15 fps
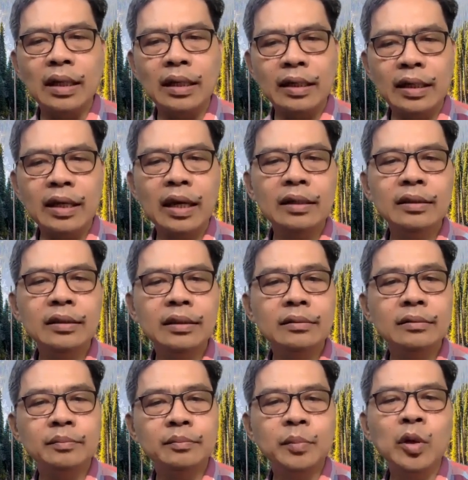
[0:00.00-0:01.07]
And
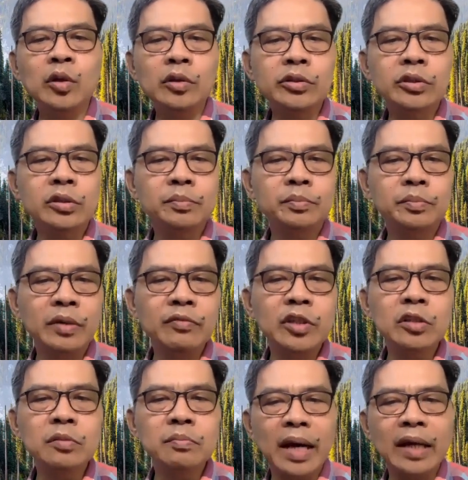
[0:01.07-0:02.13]
again, Paul's
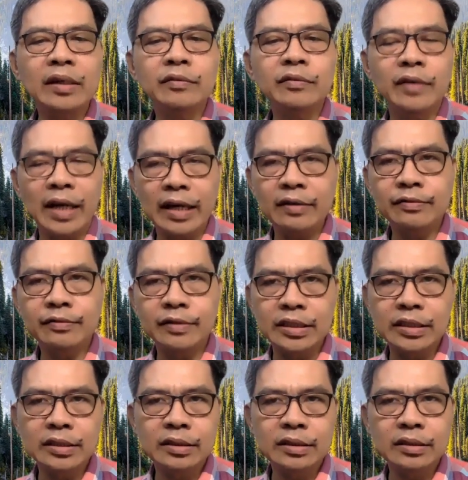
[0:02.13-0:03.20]
previous manner of life
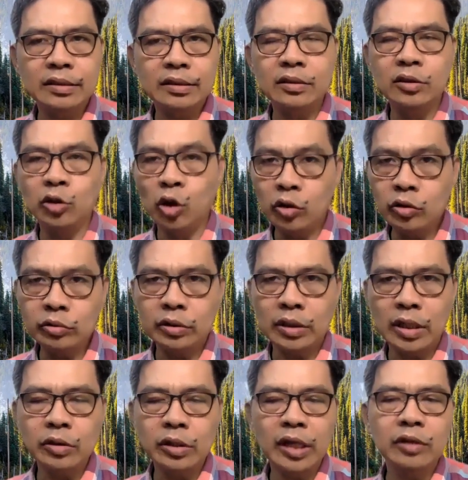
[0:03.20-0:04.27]
was known
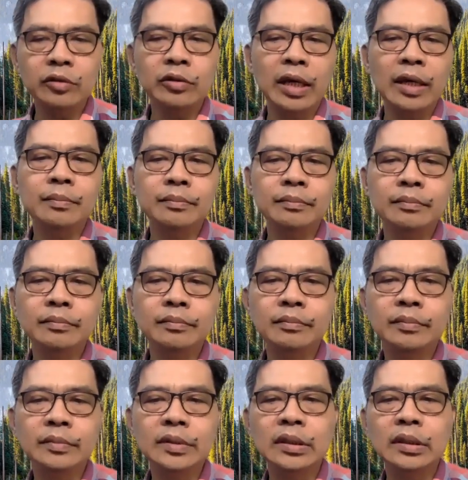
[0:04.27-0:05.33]
according to him
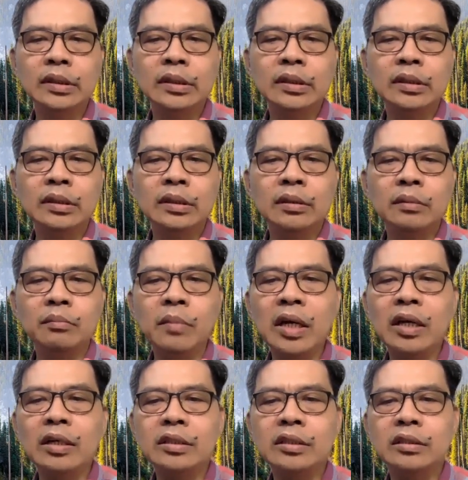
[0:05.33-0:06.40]

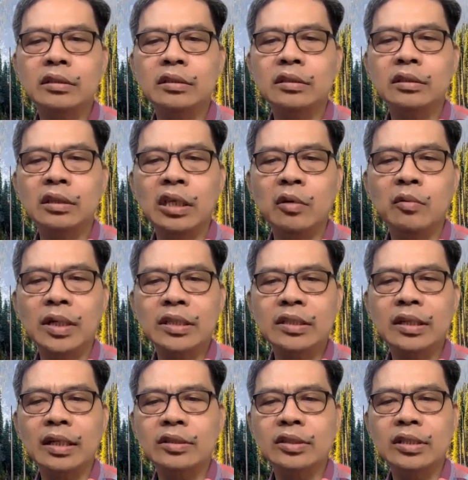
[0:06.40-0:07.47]
because he
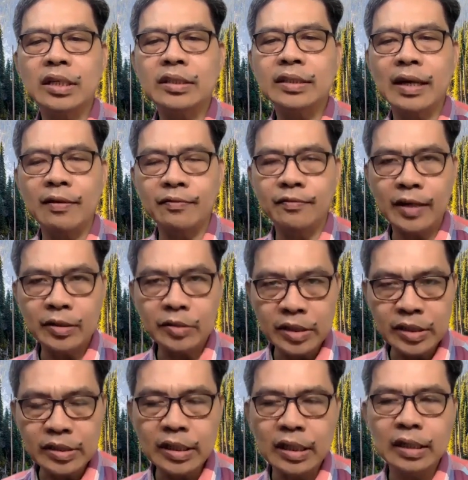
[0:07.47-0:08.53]
was not just a
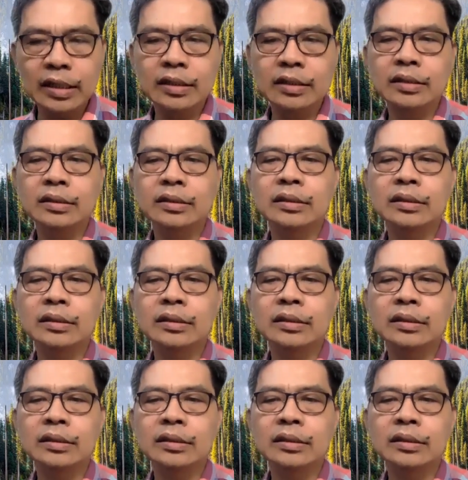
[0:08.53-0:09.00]
Pharisee.